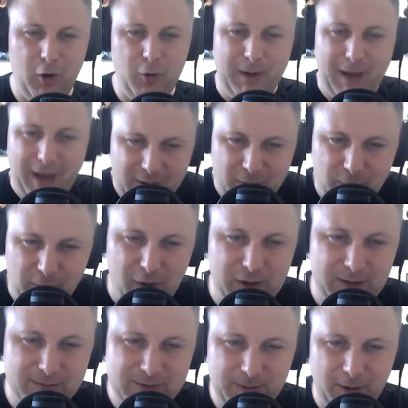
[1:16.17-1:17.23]
UMEK,
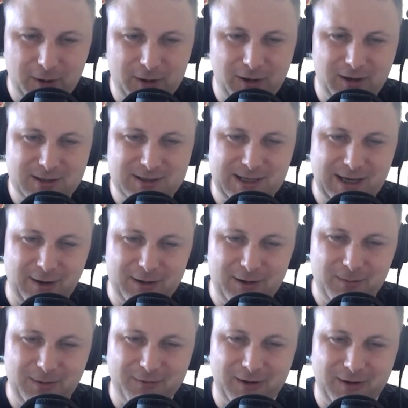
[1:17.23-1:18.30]
welcome to the podcast. How are
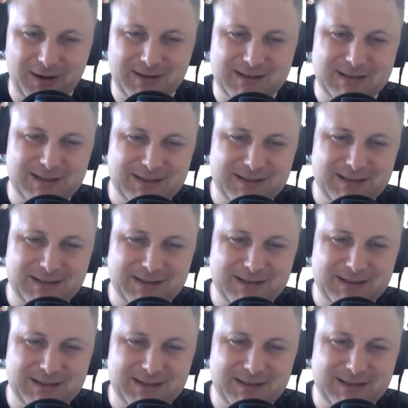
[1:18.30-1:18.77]
you, my friend?